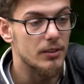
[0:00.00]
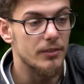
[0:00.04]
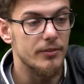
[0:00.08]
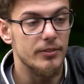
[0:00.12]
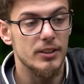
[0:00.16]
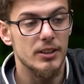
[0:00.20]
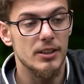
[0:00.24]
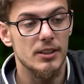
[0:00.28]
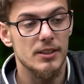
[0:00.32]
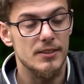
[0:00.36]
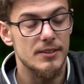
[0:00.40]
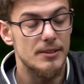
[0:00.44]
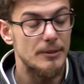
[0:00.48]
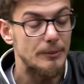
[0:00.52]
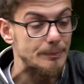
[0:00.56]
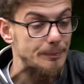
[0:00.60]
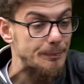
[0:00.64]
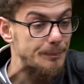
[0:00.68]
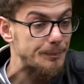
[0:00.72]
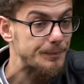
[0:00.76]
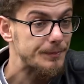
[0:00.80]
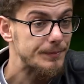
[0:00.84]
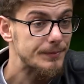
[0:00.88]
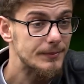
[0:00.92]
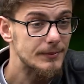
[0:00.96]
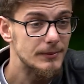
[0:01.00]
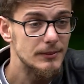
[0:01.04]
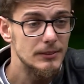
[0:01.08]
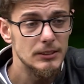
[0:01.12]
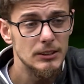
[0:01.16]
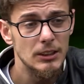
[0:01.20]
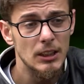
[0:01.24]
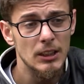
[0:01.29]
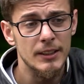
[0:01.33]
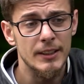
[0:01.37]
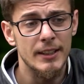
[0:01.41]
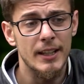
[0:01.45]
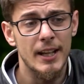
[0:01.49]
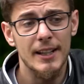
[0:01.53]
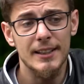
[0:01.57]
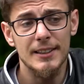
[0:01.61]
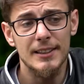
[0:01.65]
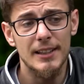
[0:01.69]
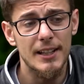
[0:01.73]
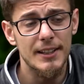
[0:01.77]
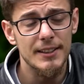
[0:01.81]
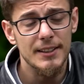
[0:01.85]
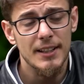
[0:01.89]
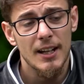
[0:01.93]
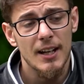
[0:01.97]
of years. The
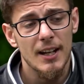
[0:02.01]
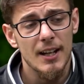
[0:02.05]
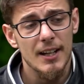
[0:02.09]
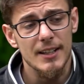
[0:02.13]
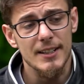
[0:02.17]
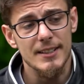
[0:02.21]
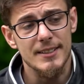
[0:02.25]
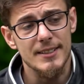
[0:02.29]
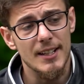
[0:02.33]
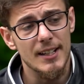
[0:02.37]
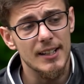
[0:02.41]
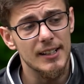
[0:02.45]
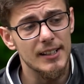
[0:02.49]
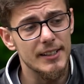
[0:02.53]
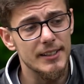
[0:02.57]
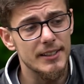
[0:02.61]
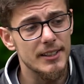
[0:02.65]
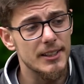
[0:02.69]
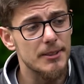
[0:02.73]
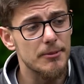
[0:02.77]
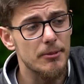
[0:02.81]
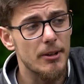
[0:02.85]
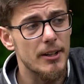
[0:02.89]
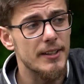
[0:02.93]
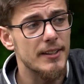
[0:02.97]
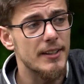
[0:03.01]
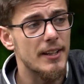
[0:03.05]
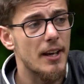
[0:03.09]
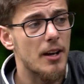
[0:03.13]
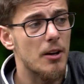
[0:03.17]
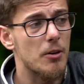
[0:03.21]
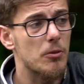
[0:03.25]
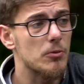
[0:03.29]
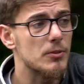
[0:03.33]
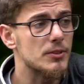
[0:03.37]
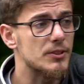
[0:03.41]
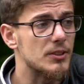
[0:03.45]
headlight, it's LED right now,